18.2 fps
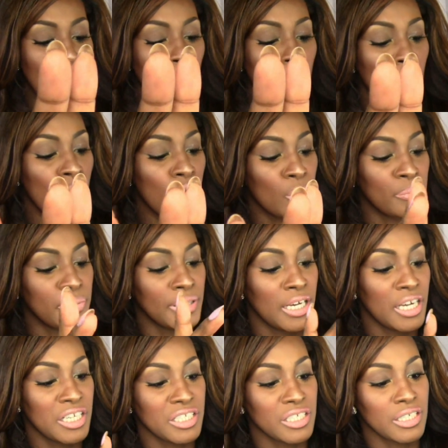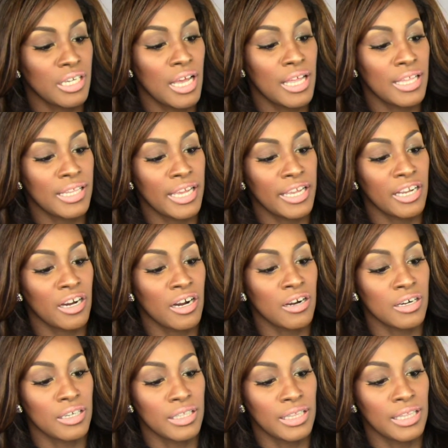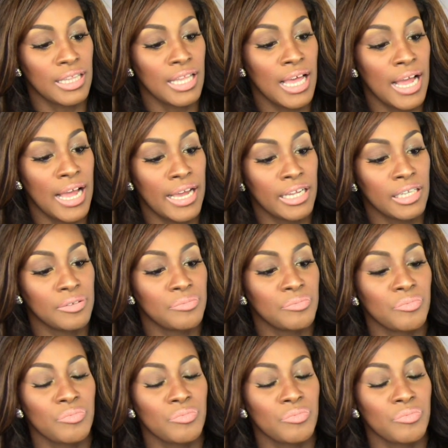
or blush. I like her a lot.